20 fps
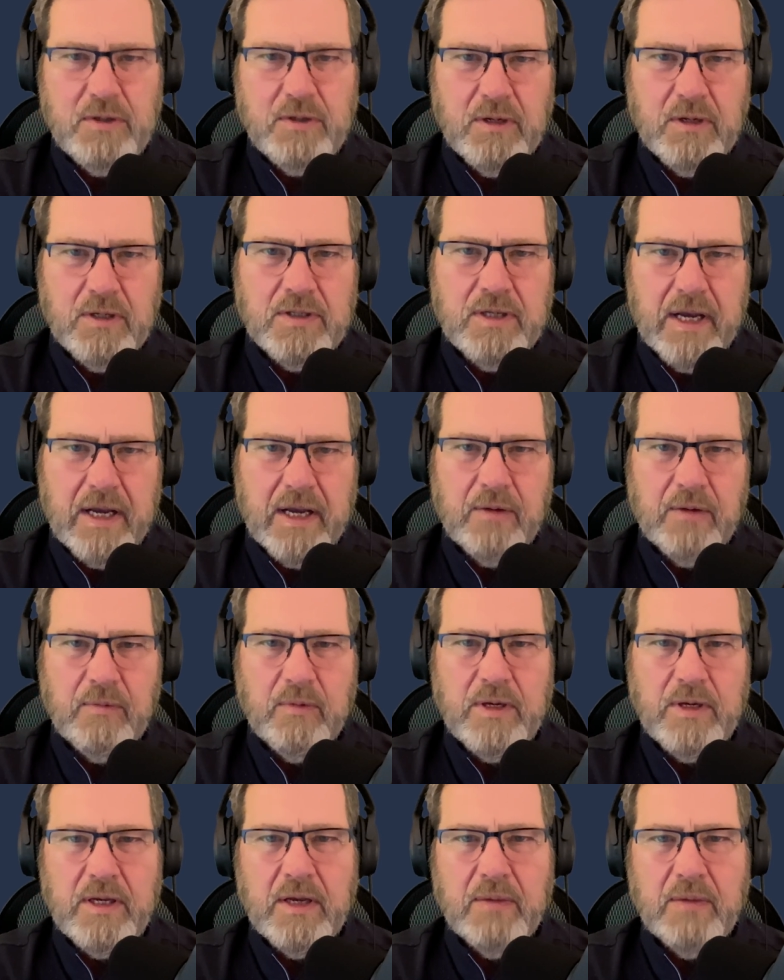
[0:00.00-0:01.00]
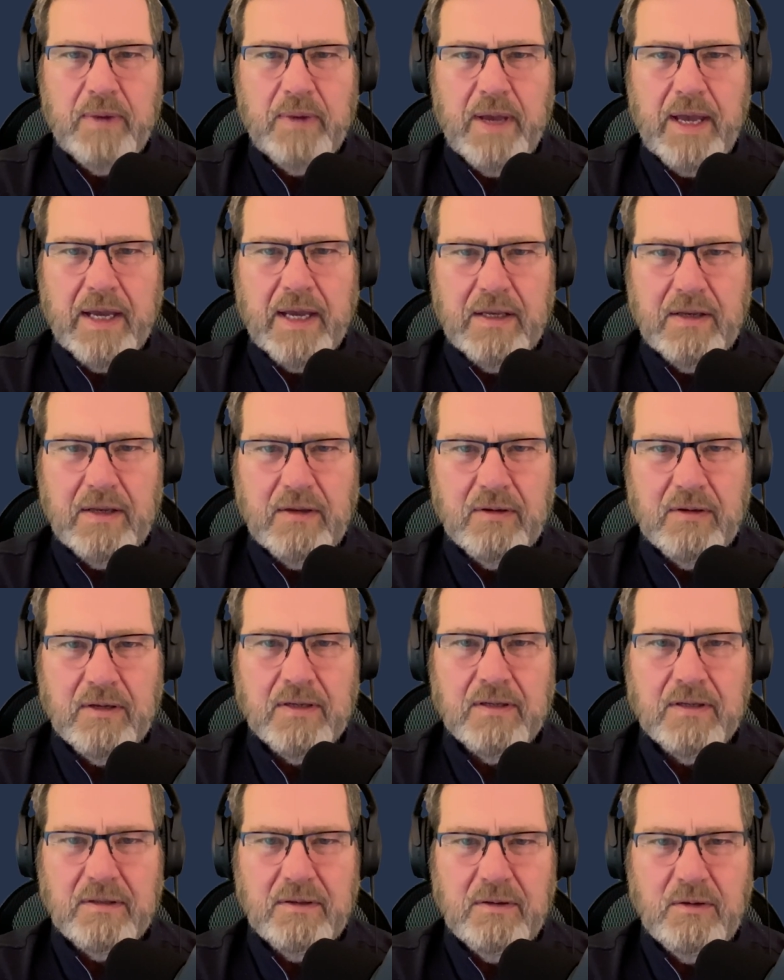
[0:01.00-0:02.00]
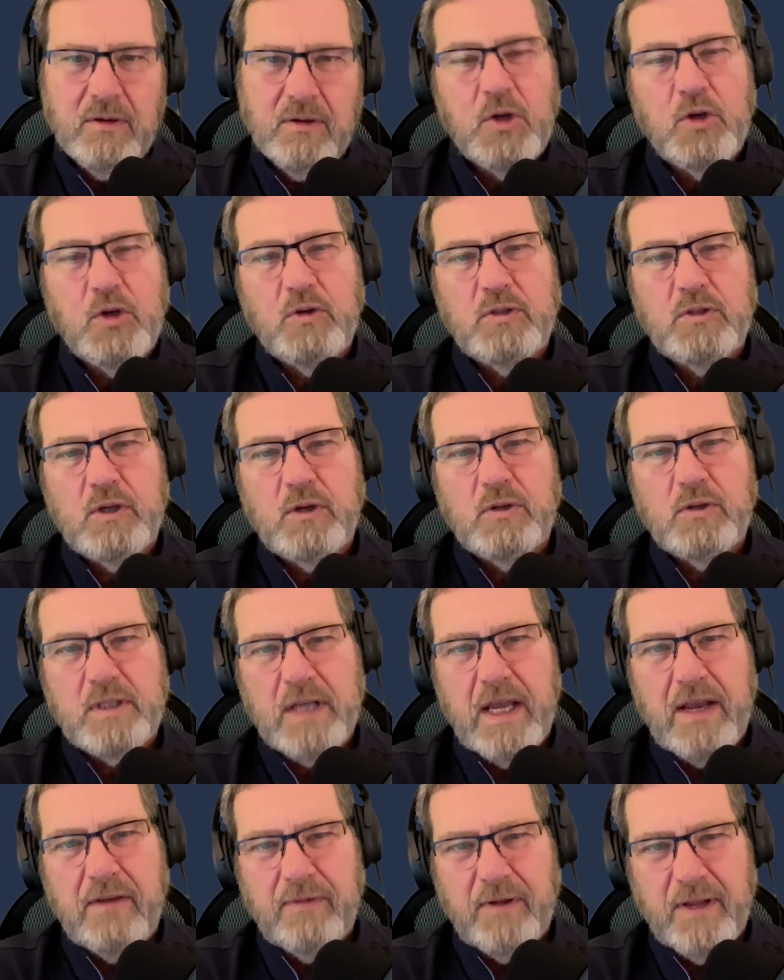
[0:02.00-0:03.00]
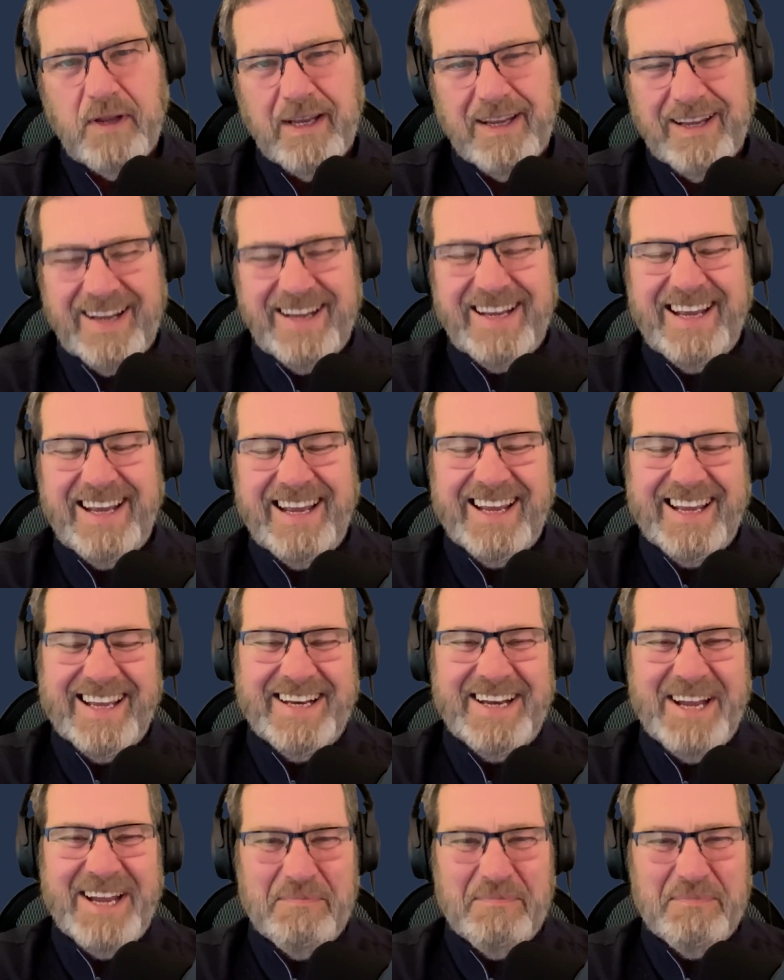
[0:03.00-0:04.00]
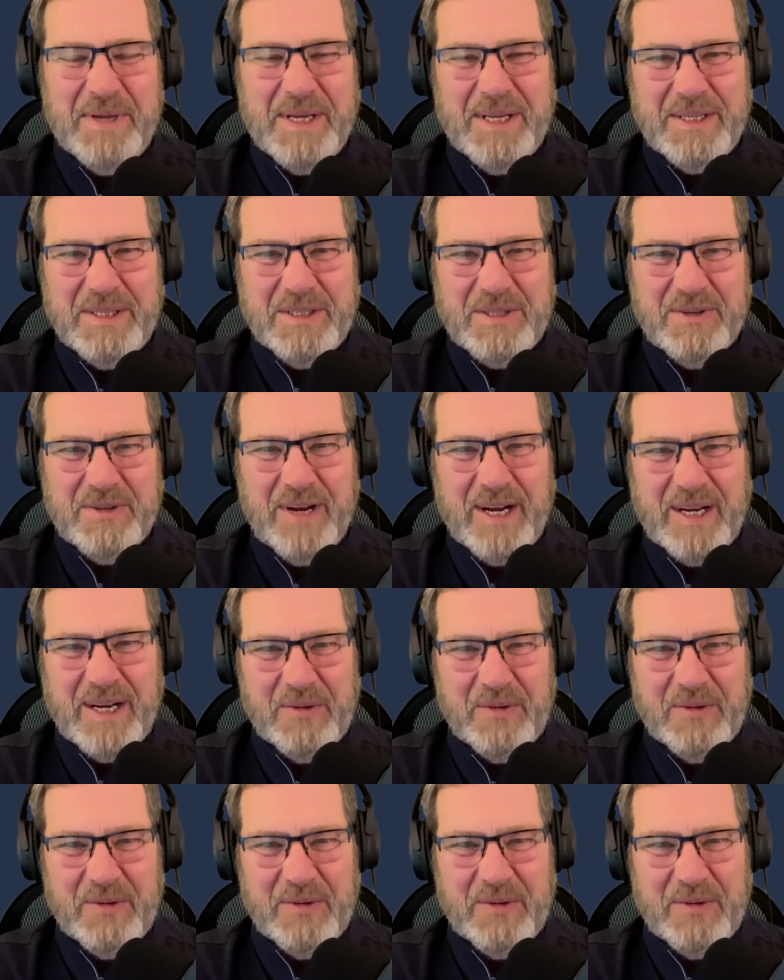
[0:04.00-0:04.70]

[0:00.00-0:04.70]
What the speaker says: You can check it when you get back, and you can do so safely and not be a distracted